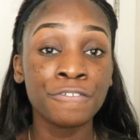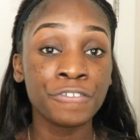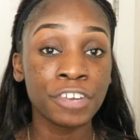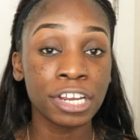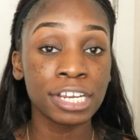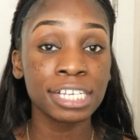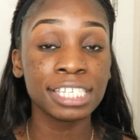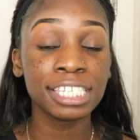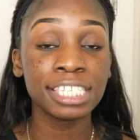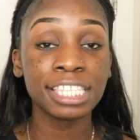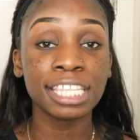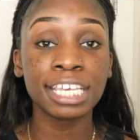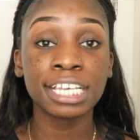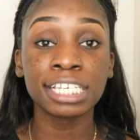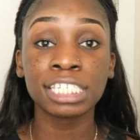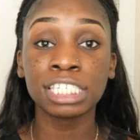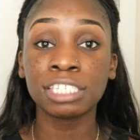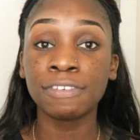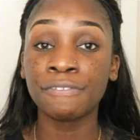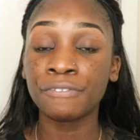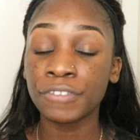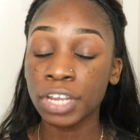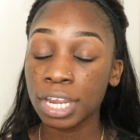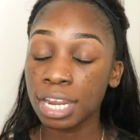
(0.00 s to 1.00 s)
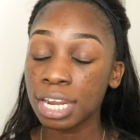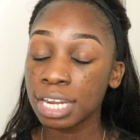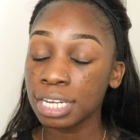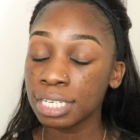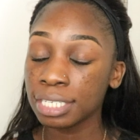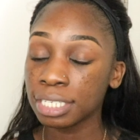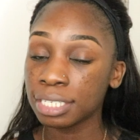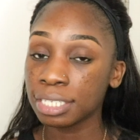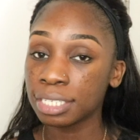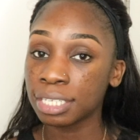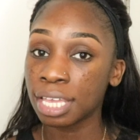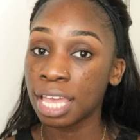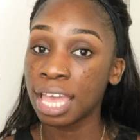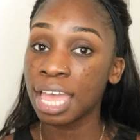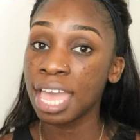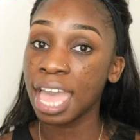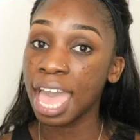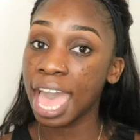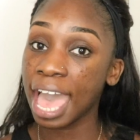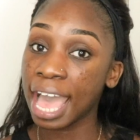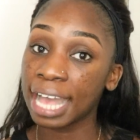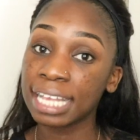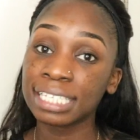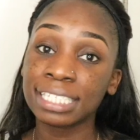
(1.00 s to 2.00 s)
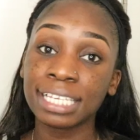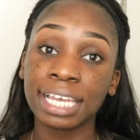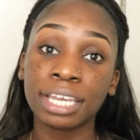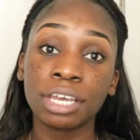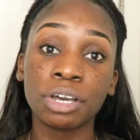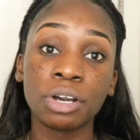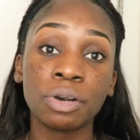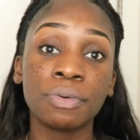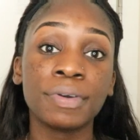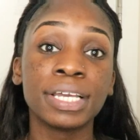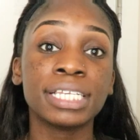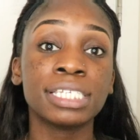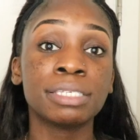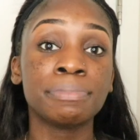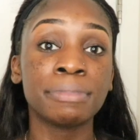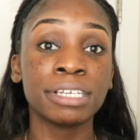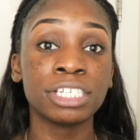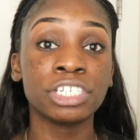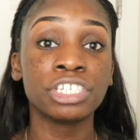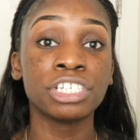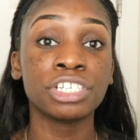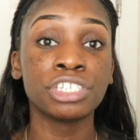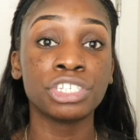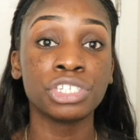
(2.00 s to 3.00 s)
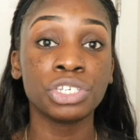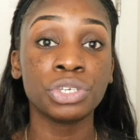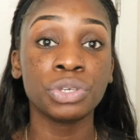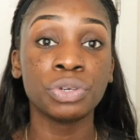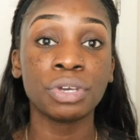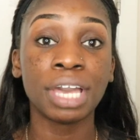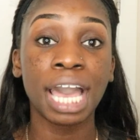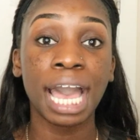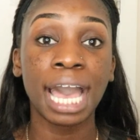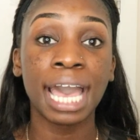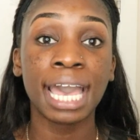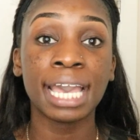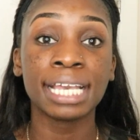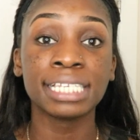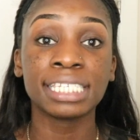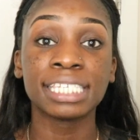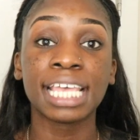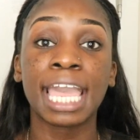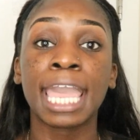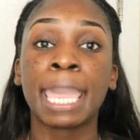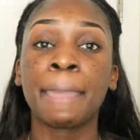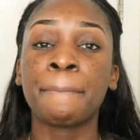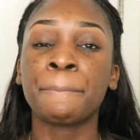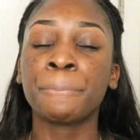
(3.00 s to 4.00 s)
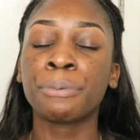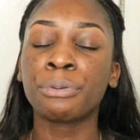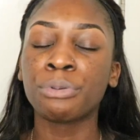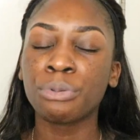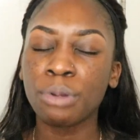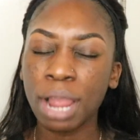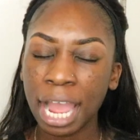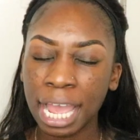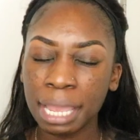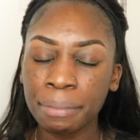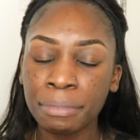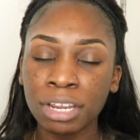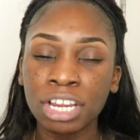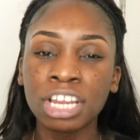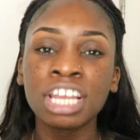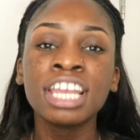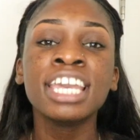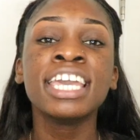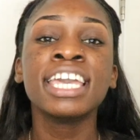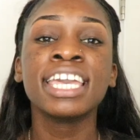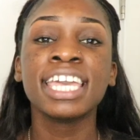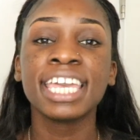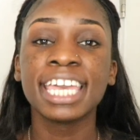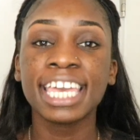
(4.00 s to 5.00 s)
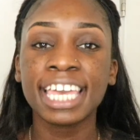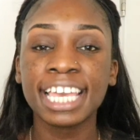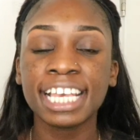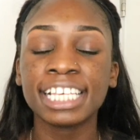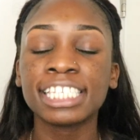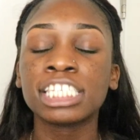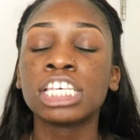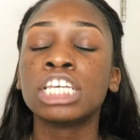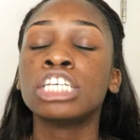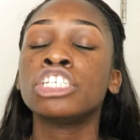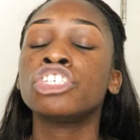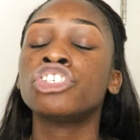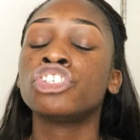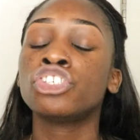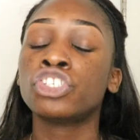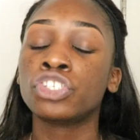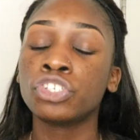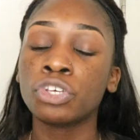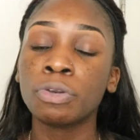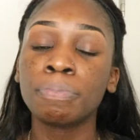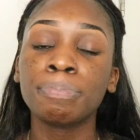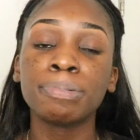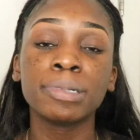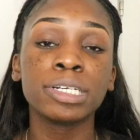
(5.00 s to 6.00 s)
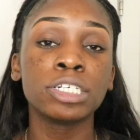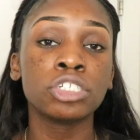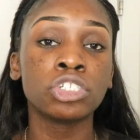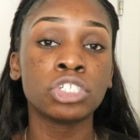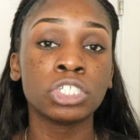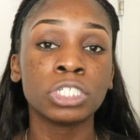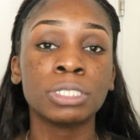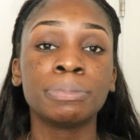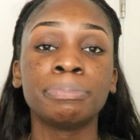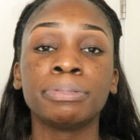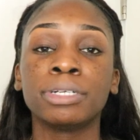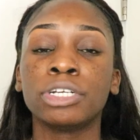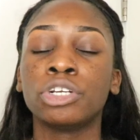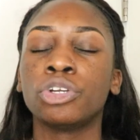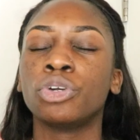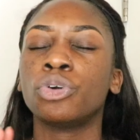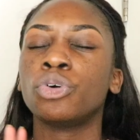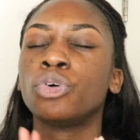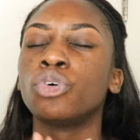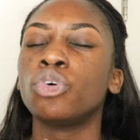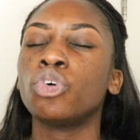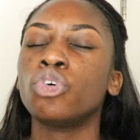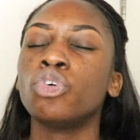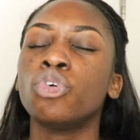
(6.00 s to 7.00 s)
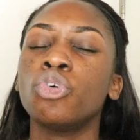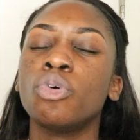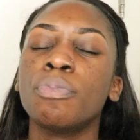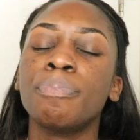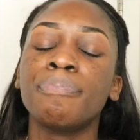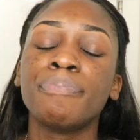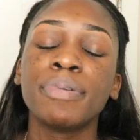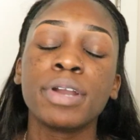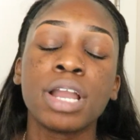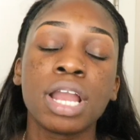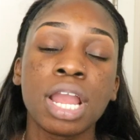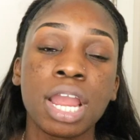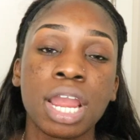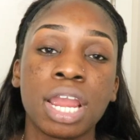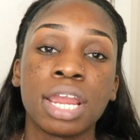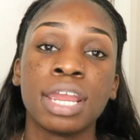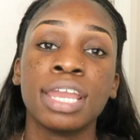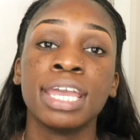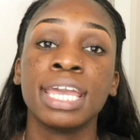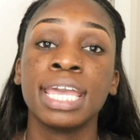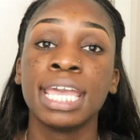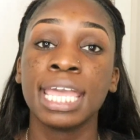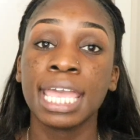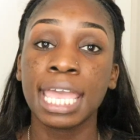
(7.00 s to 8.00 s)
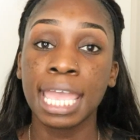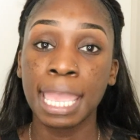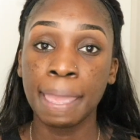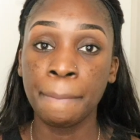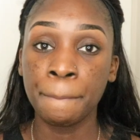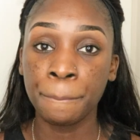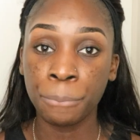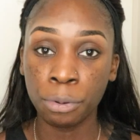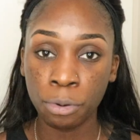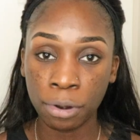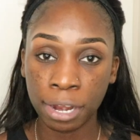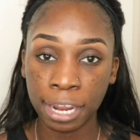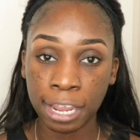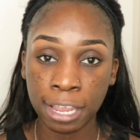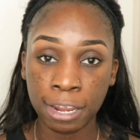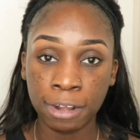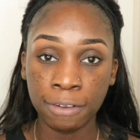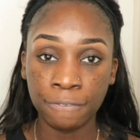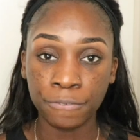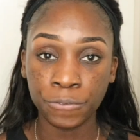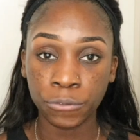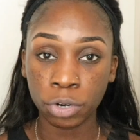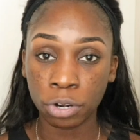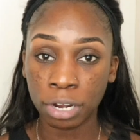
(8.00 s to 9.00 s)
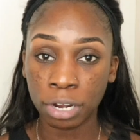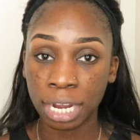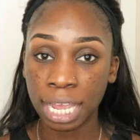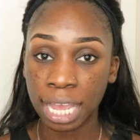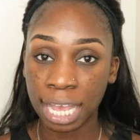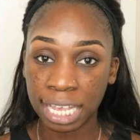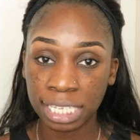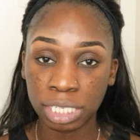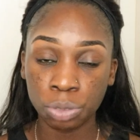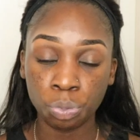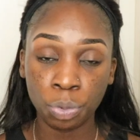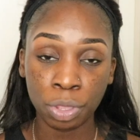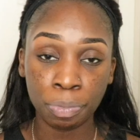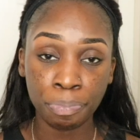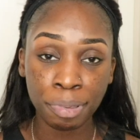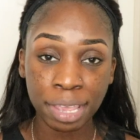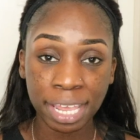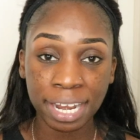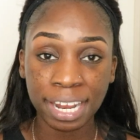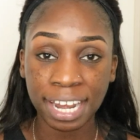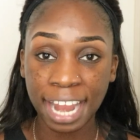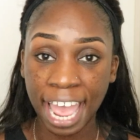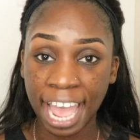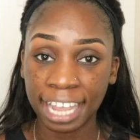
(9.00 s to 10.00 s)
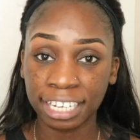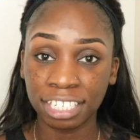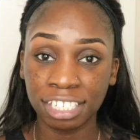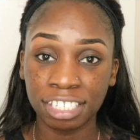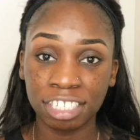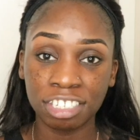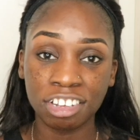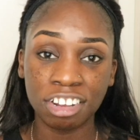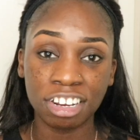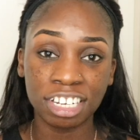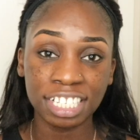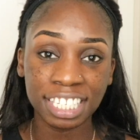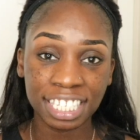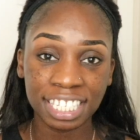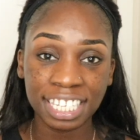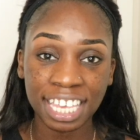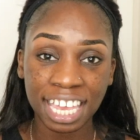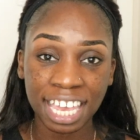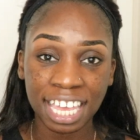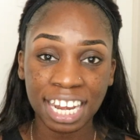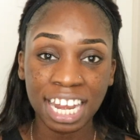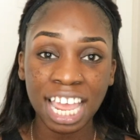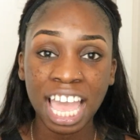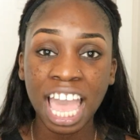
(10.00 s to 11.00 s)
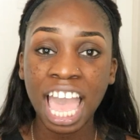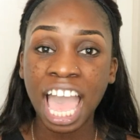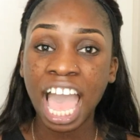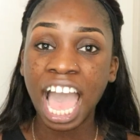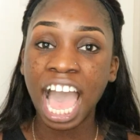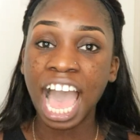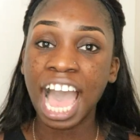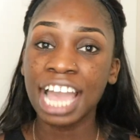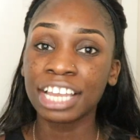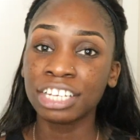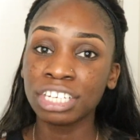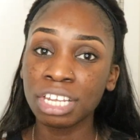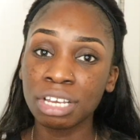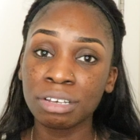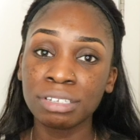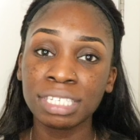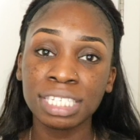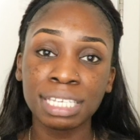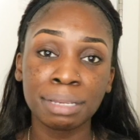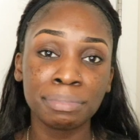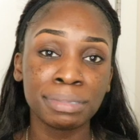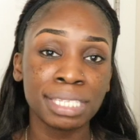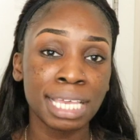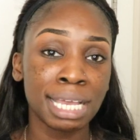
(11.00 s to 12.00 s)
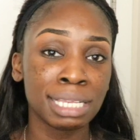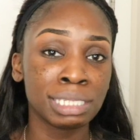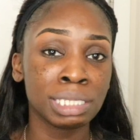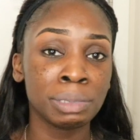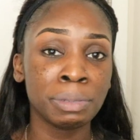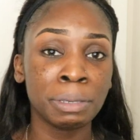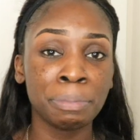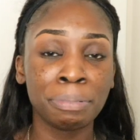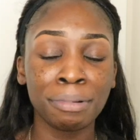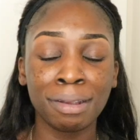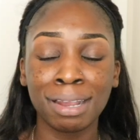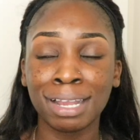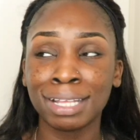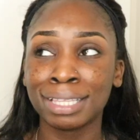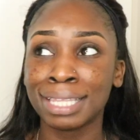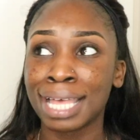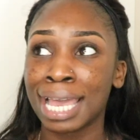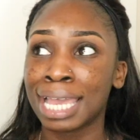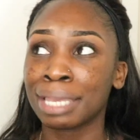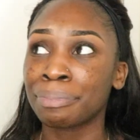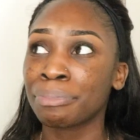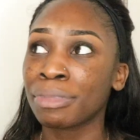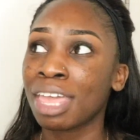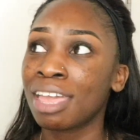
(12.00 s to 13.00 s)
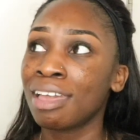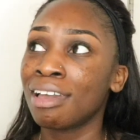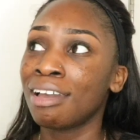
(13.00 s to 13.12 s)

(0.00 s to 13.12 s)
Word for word: first things first, as I always mention to you guys, a primer is super duper uber important for us with pitted acne scarred skin. I know sometimes people are like,